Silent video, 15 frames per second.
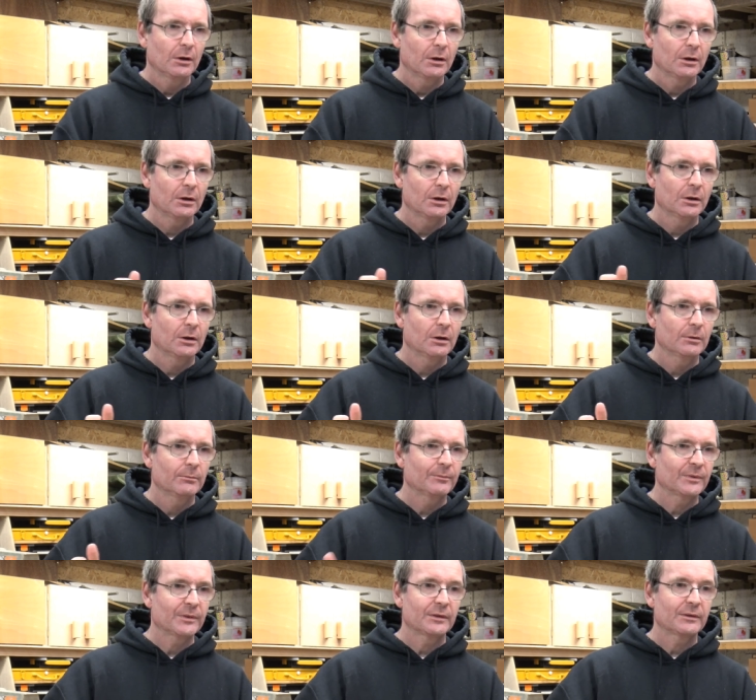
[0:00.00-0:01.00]

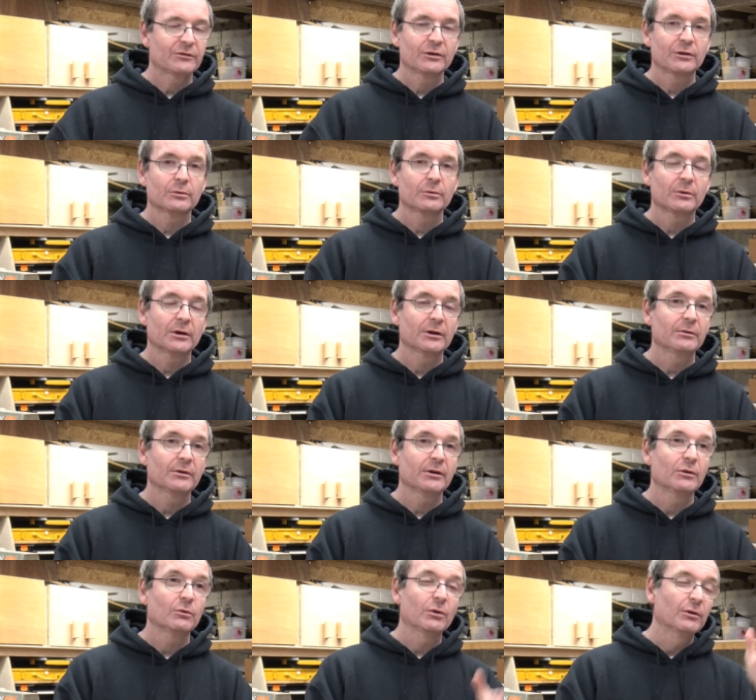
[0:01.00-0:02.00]
Um, so, uh,
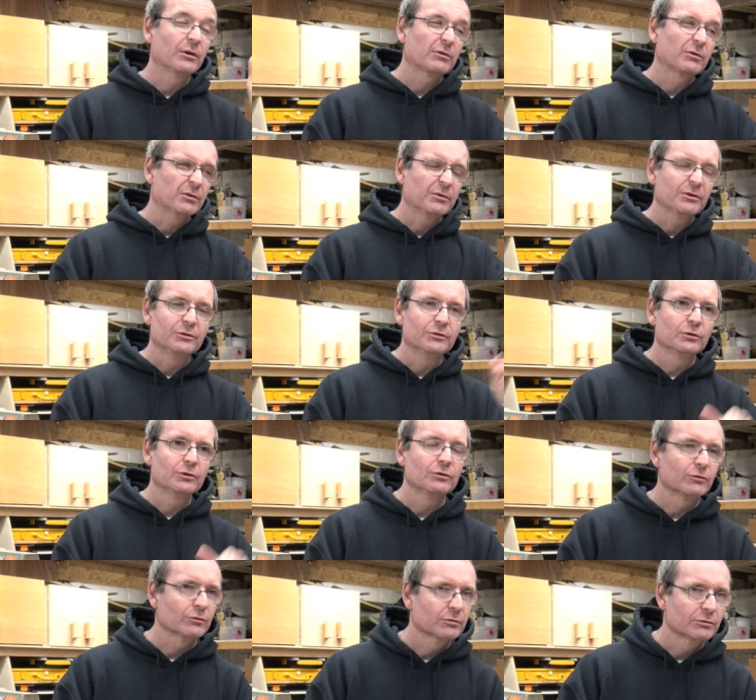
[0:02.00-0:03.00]
you know, and I've got the
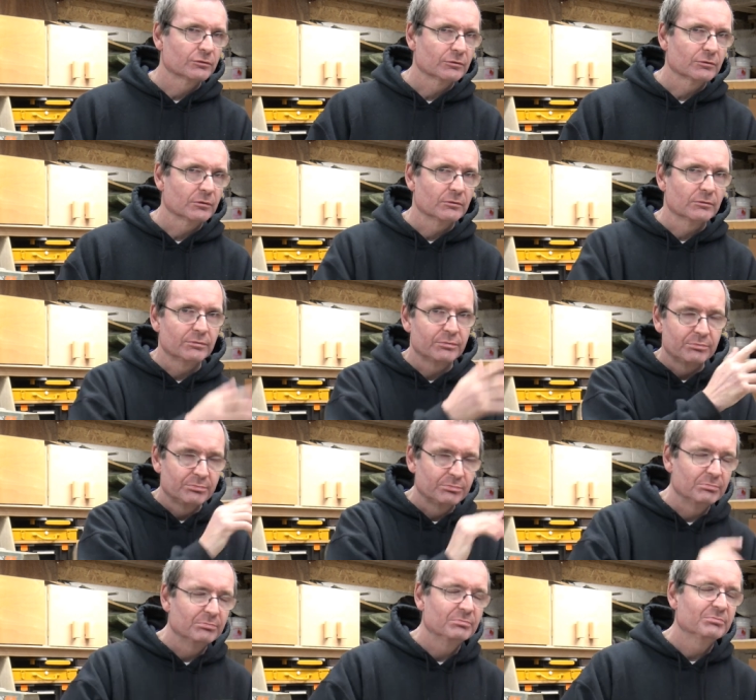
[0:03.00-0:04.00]
usual sort of,
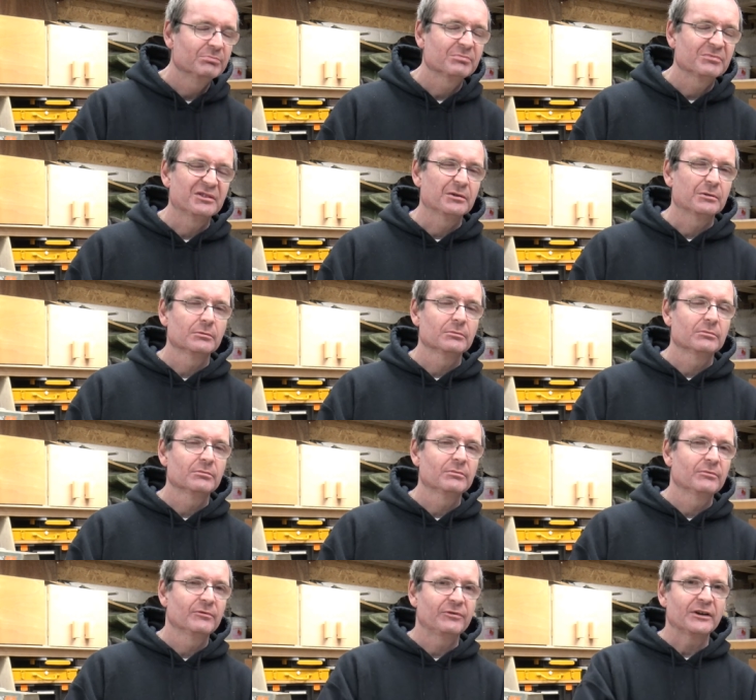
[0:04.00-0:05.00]
you know,
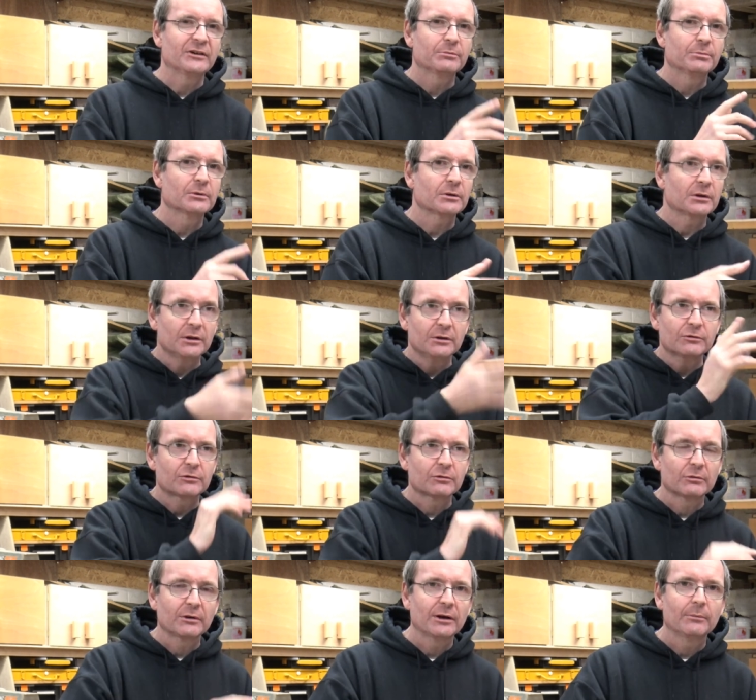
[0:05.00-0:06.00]
Facebook,
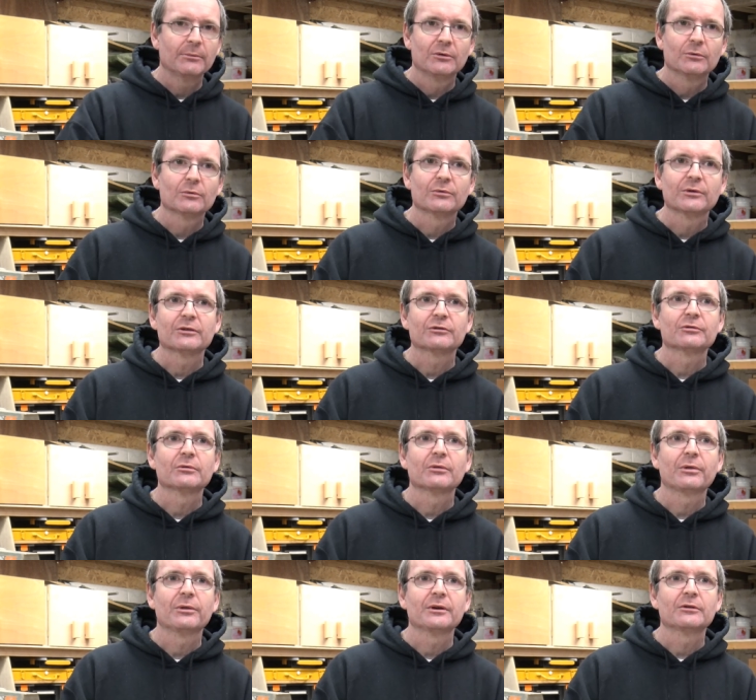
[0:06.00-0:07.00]
Instagram, and all that
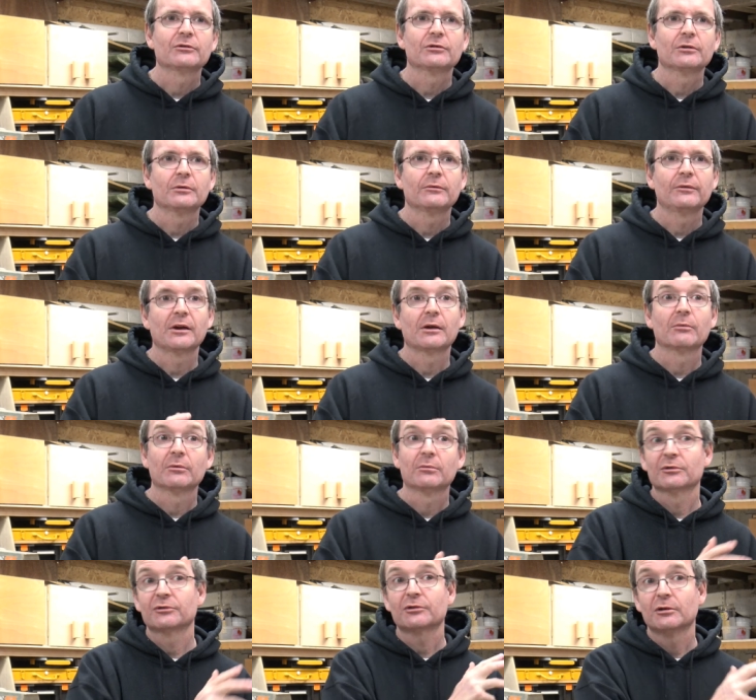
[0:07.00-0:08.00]
sort of thing. So if
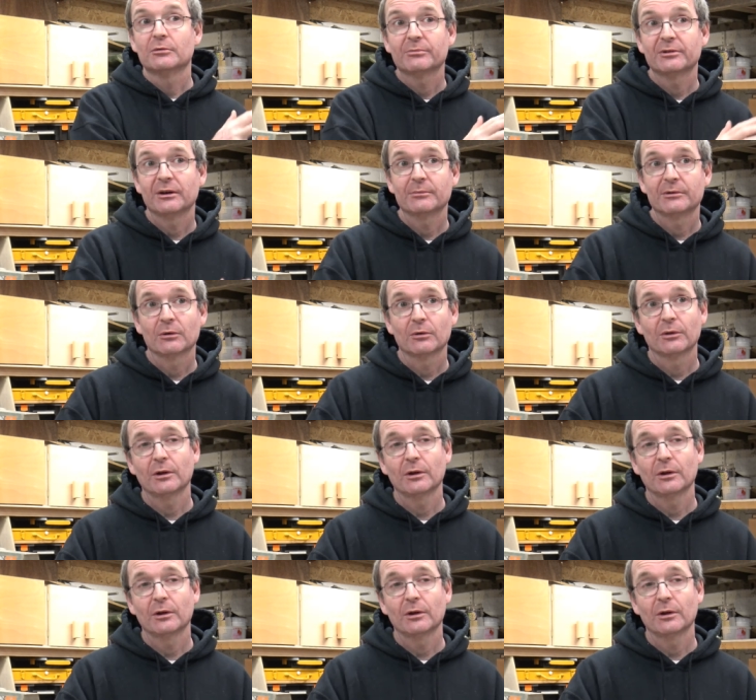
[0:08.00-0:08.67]
anyone wants to contact me on